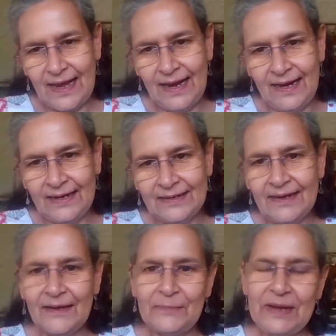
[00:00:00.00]

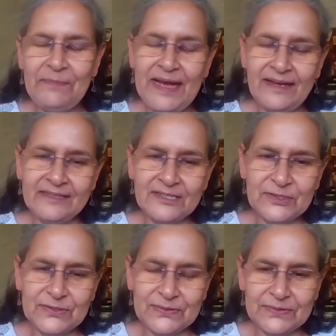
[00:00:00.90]
and my
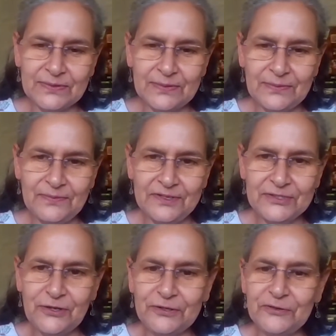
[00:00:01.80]
parents
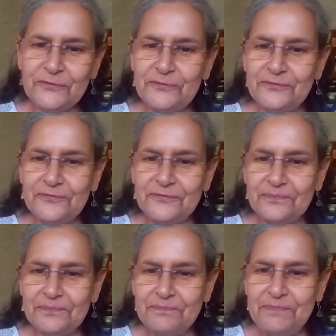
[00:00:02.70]
were sort of
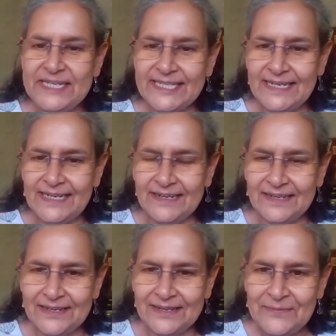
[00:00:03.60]

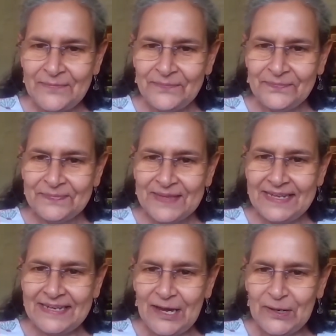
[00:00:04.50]
pitied
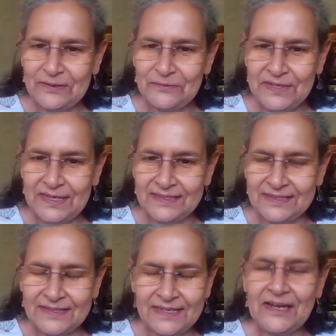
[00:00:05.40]
in our
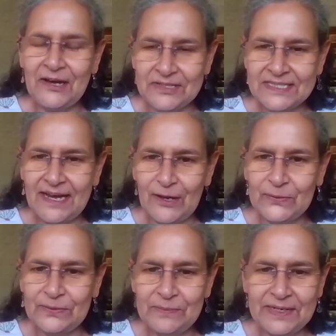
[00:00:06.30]
village, in our
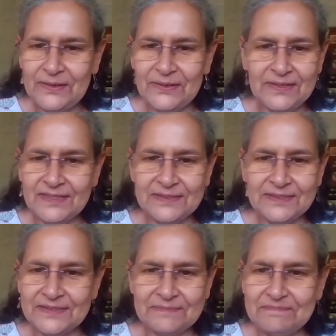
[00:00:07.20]
town,
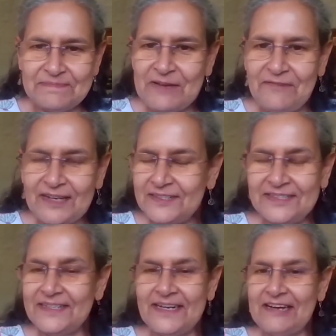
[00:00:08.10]
because my
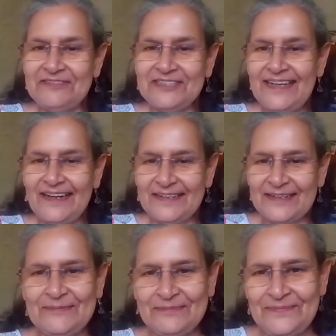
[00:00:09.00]
father didn't have a
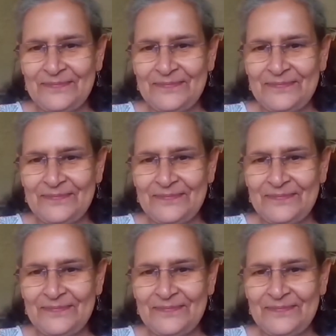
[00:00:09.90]
son.